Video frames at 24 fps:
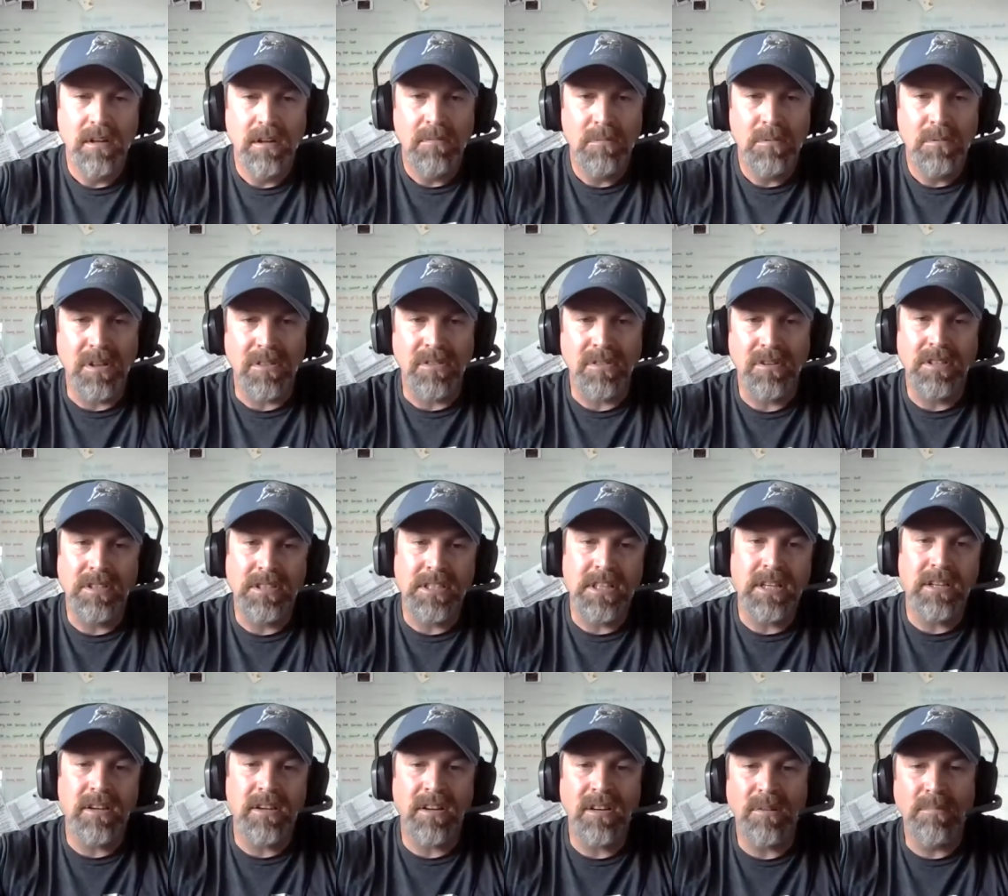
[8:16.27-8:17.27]
what
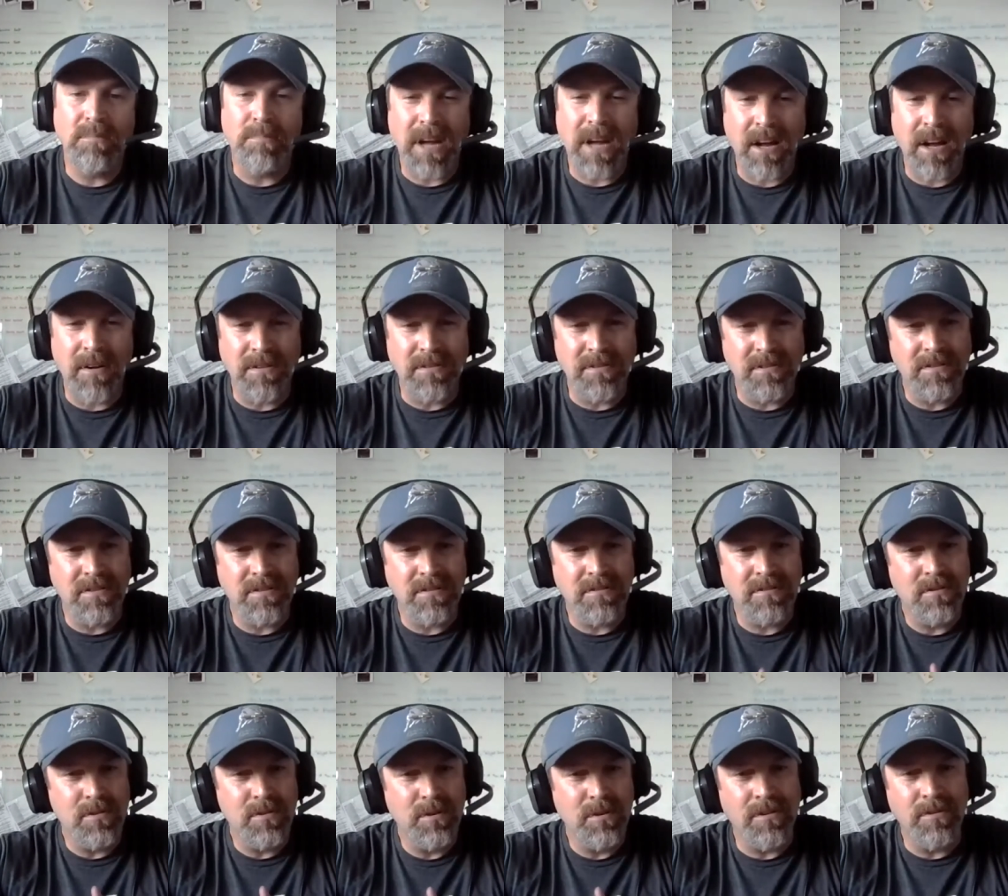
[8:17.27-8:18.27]
1,300 pounds
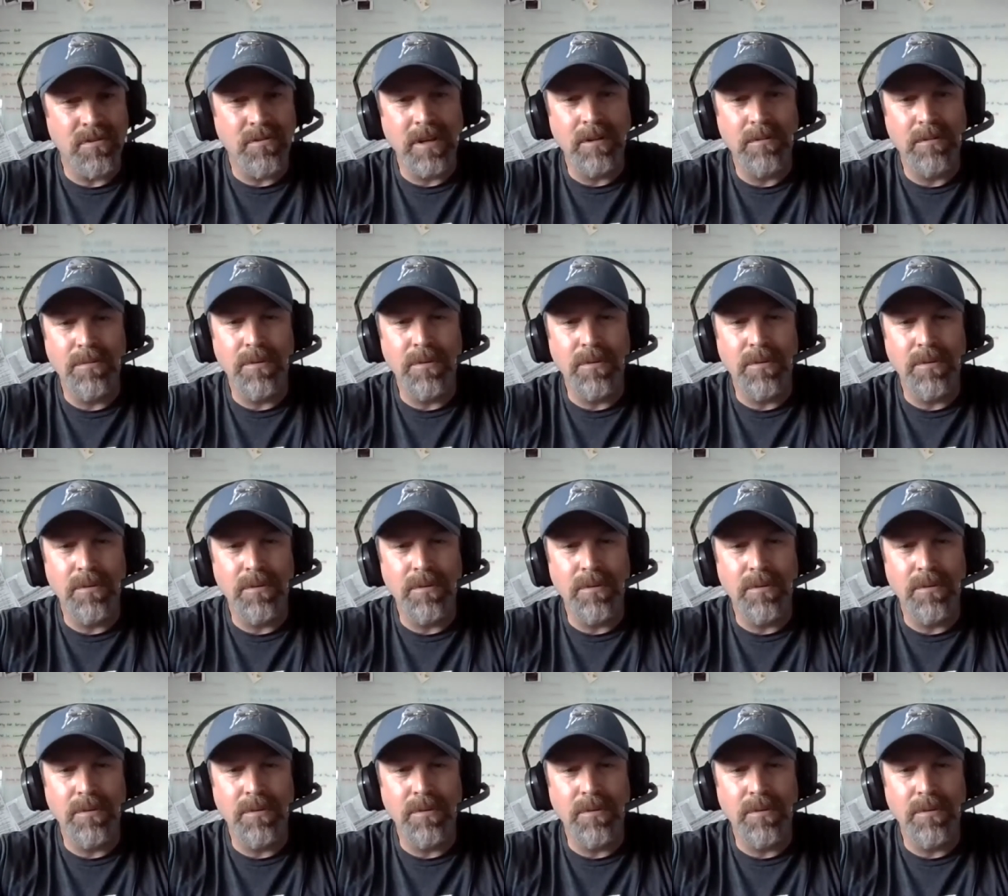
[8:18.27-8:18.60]
two to three